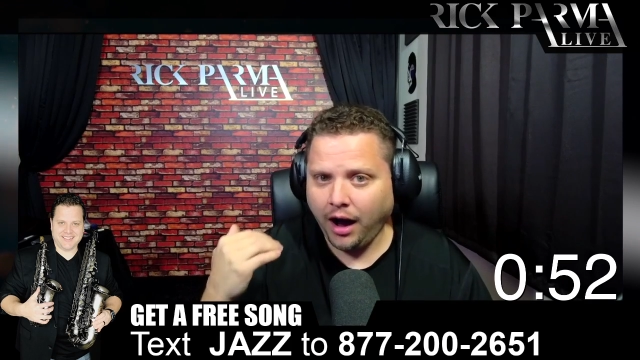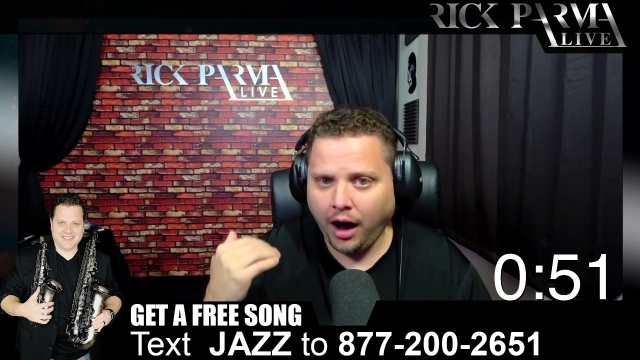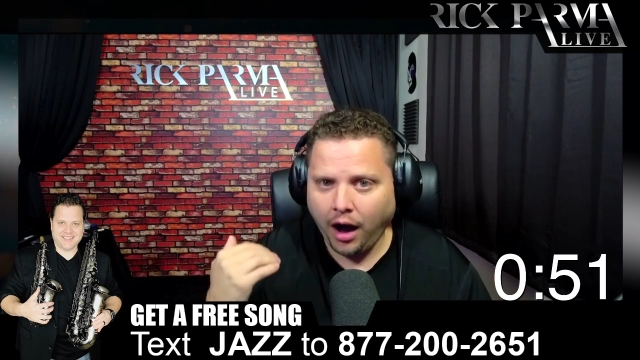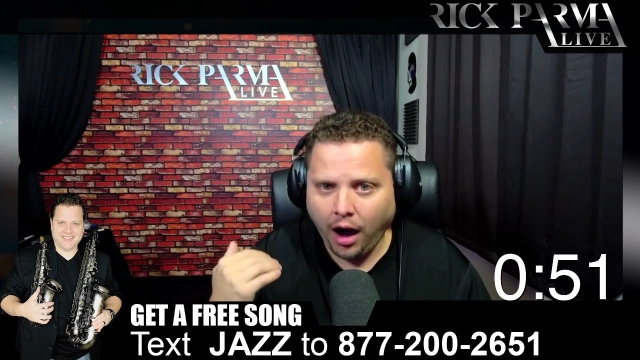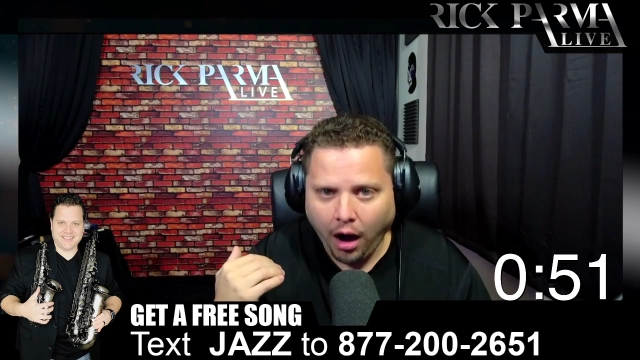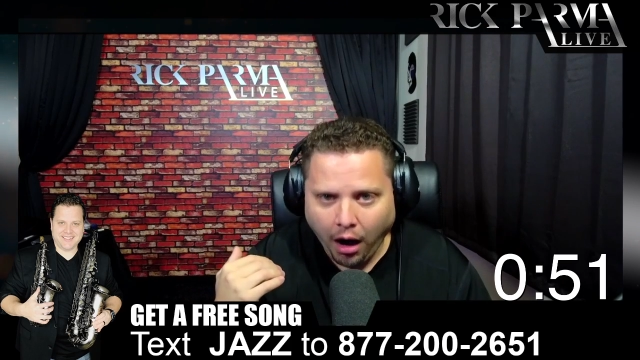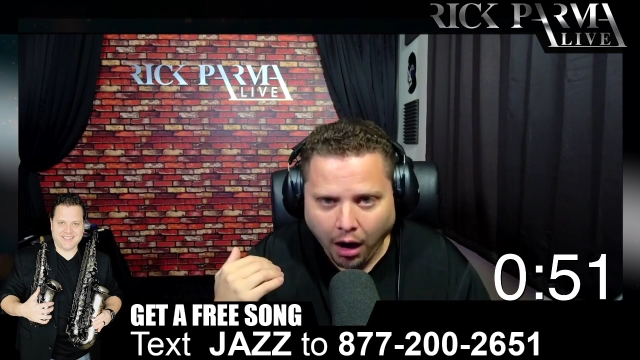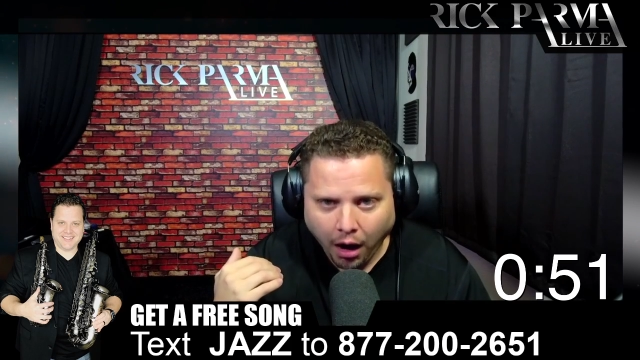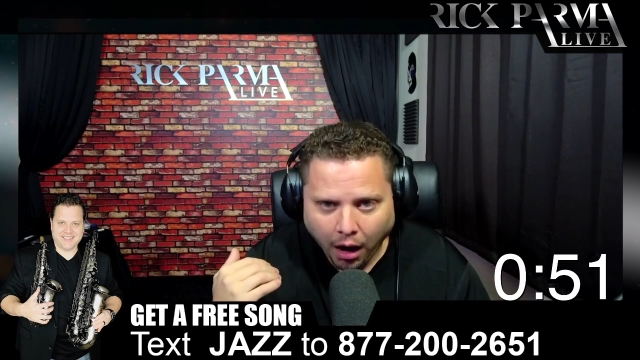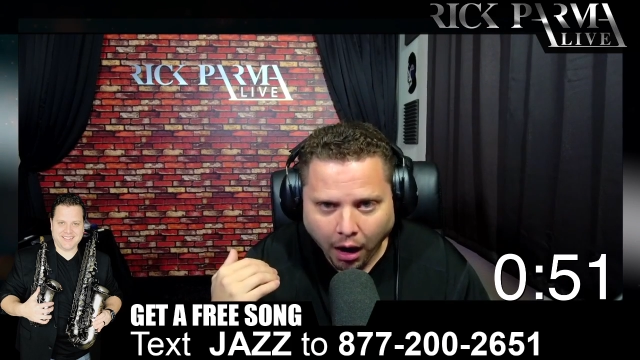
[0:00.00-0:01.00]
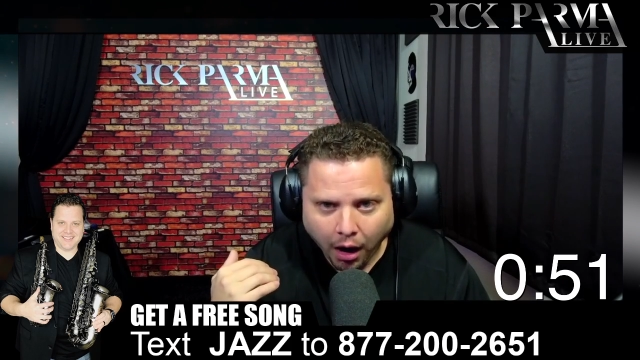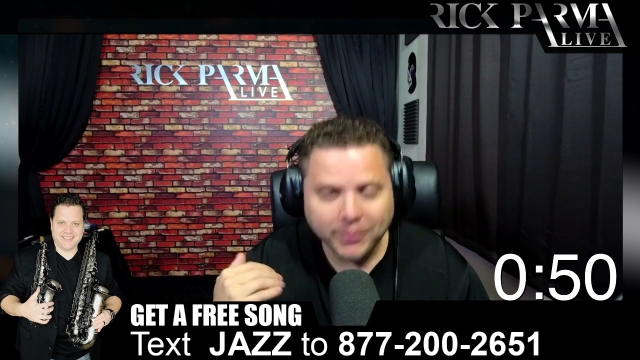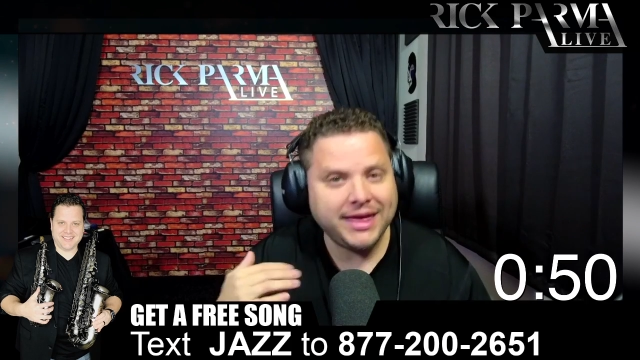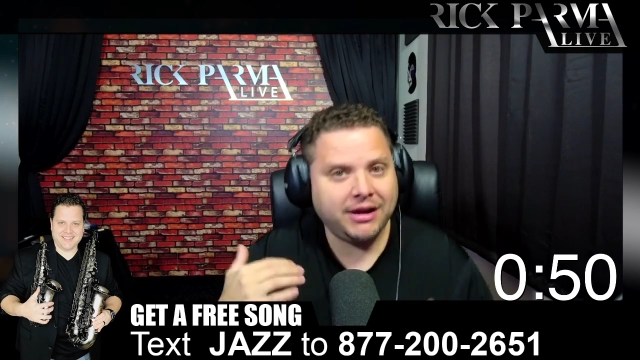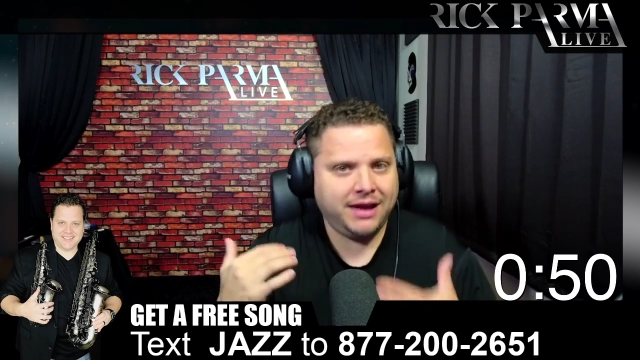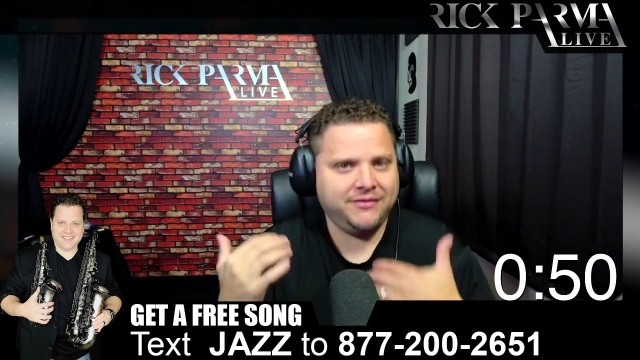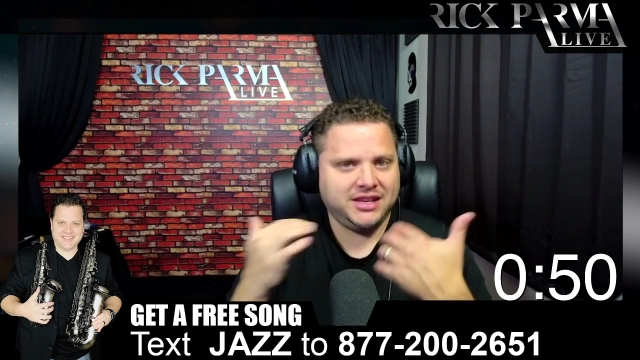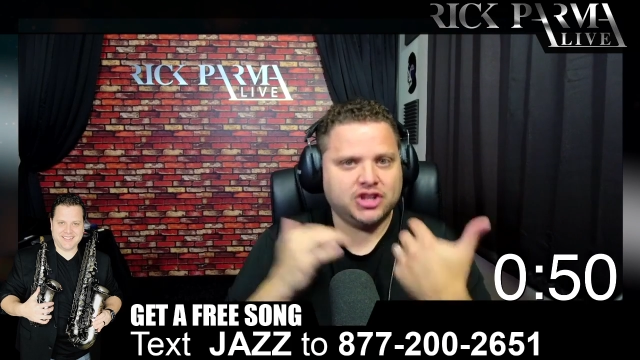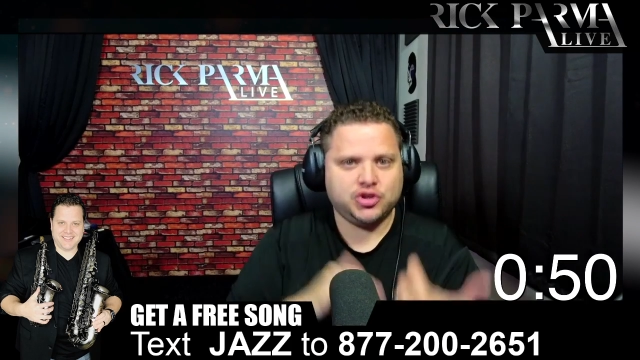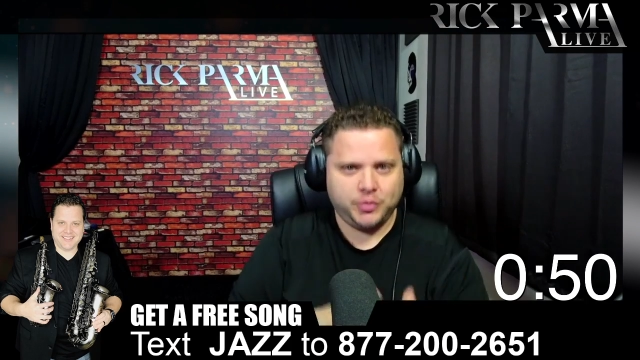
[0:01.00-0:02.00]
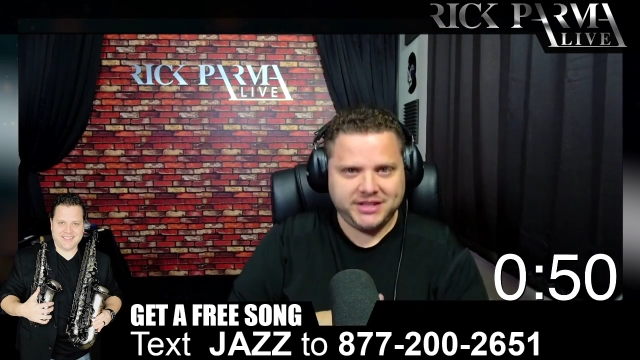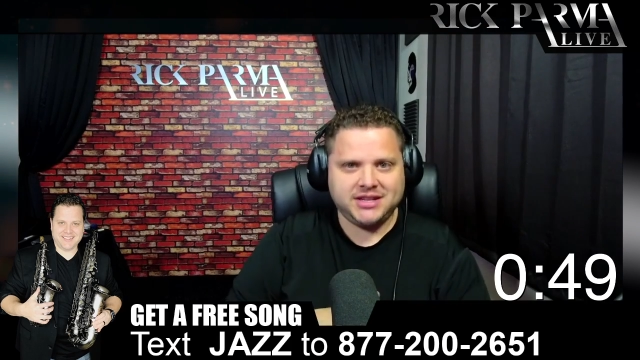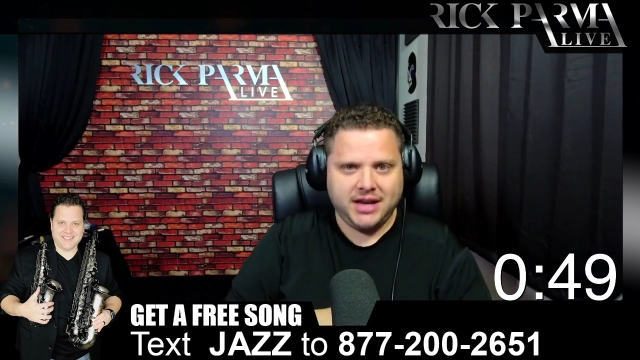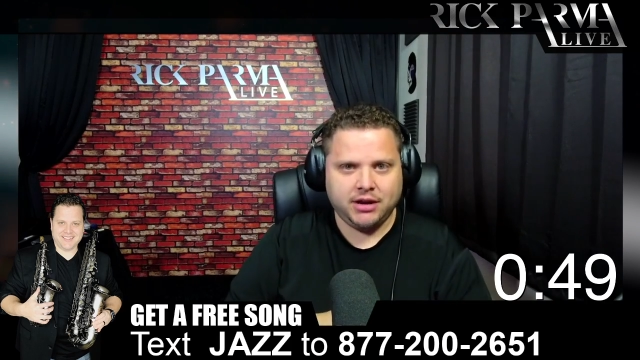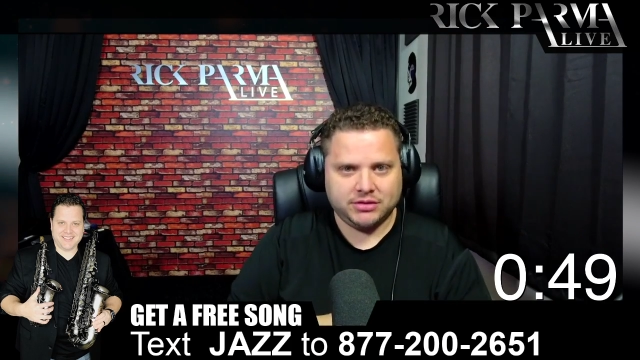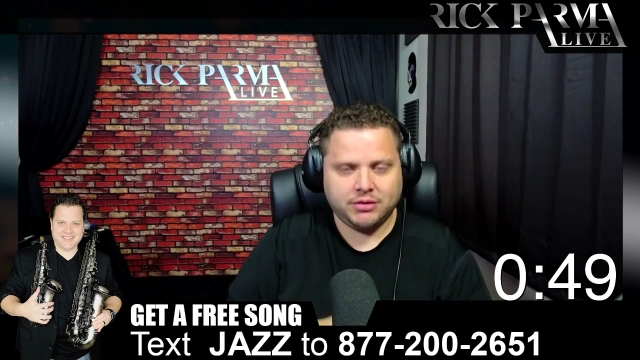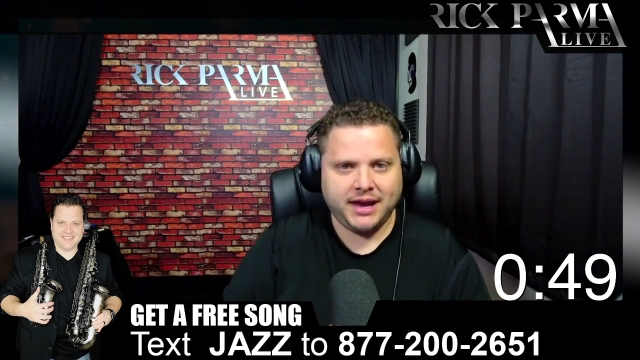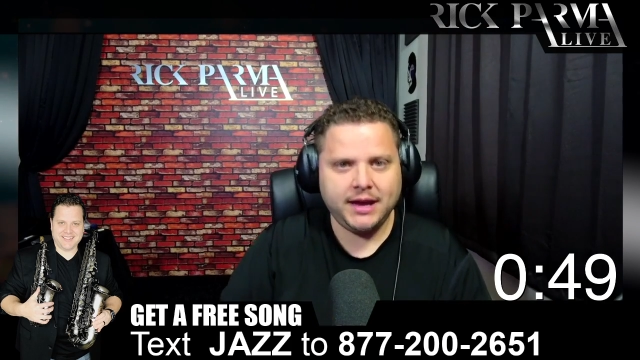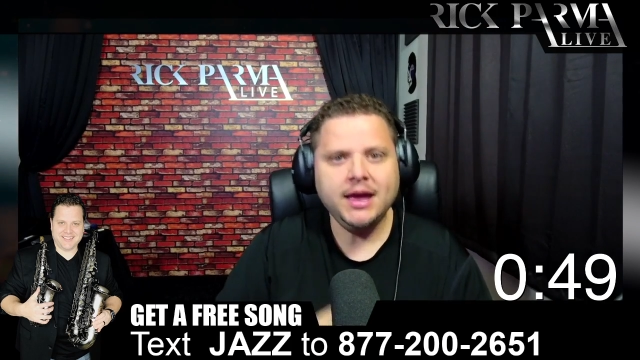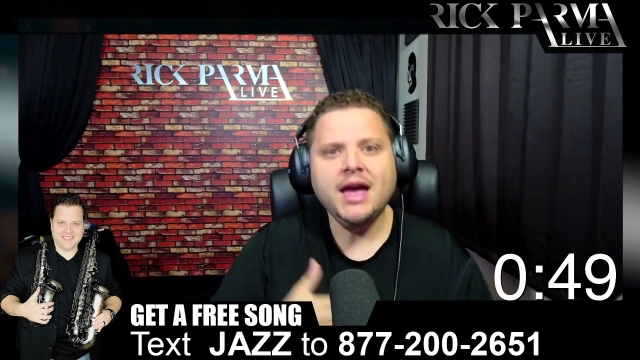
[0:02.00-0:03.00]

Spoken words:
oh without having to switch gears, okay?